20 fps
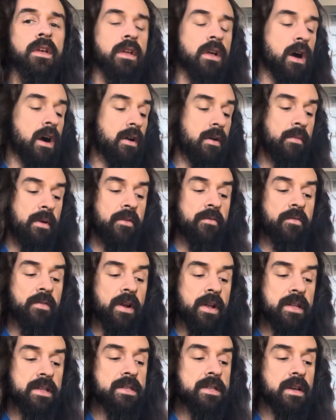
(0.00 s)
All right, my
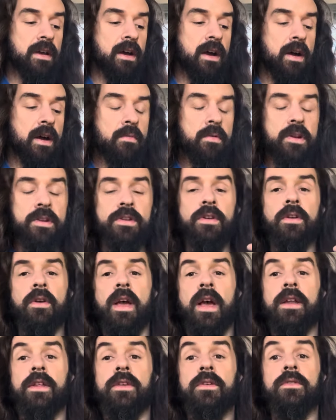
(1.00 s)
friends, I want to show
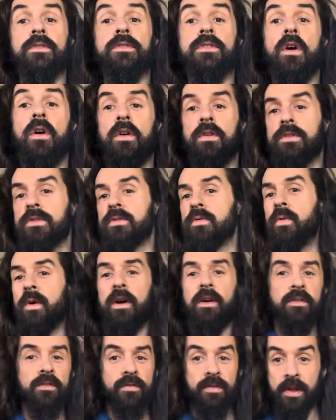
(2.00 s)
you how to use all
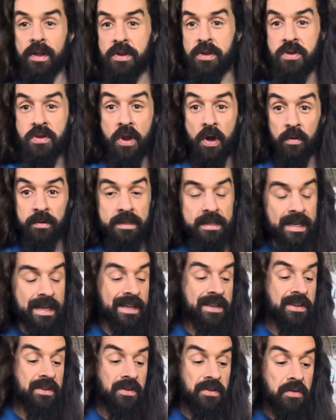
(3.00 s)
12 notes
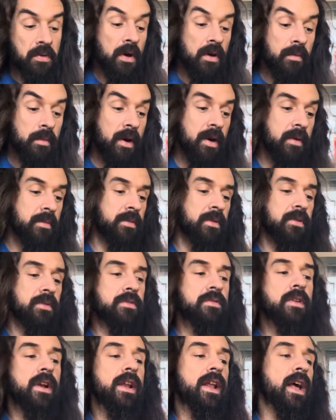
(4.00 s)
in your 12-bar
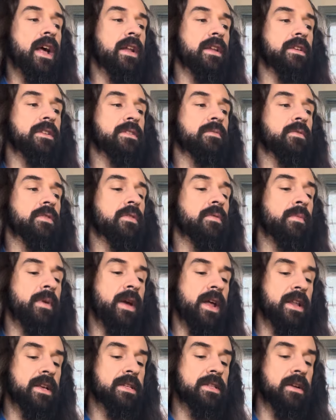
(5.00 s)
blues, right? Adding some
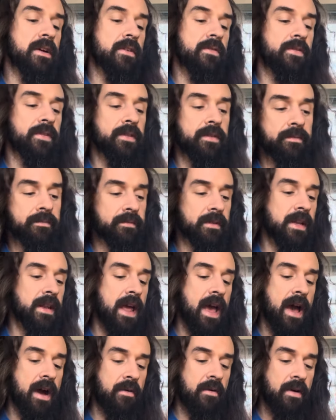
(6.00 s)
chromatic stuff
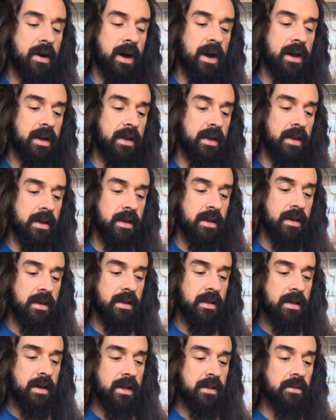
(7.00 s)
and how I
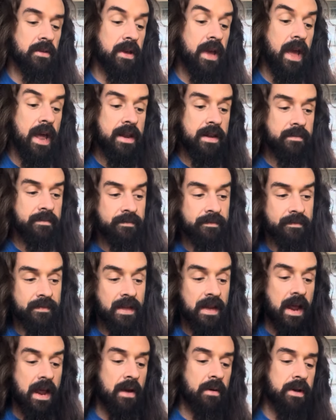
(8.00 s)
look at it
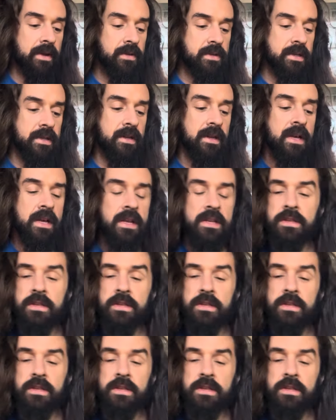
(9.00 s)
and how I use it.